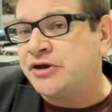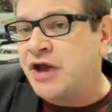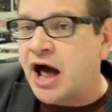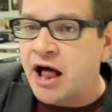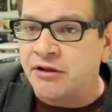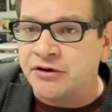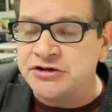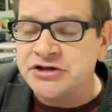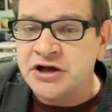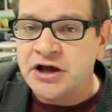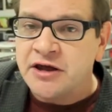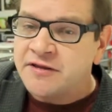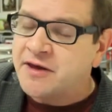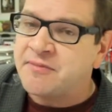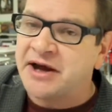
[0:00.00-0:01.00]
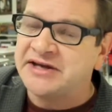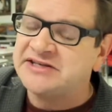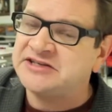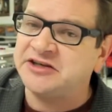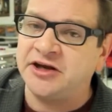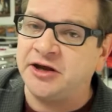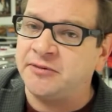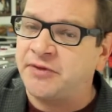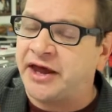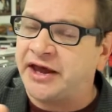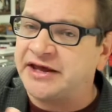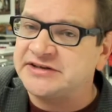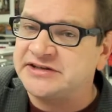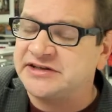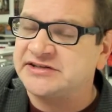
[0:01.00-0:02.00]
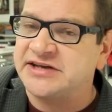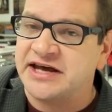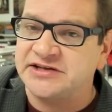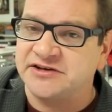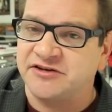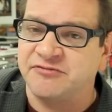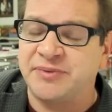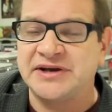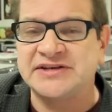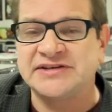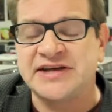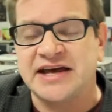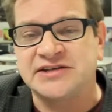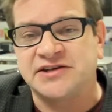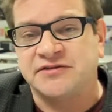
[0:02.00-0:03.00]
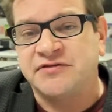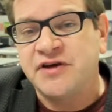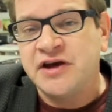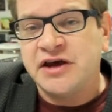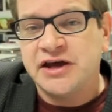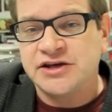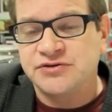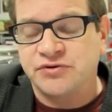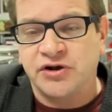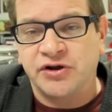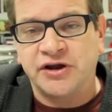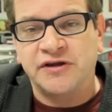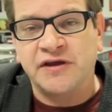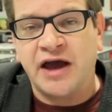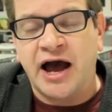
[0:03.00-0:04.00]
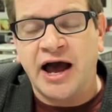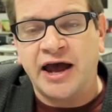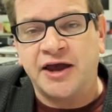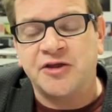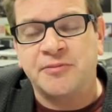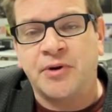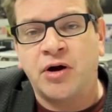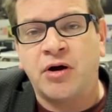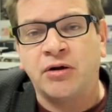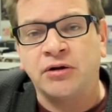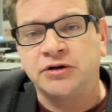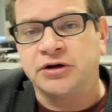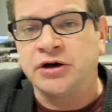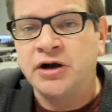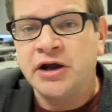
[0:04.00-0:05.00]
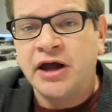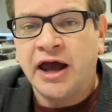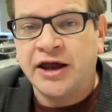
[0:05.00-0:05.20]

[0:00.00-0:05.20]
that might seem like it's excessive, but excessive is really in the eye of the beholder,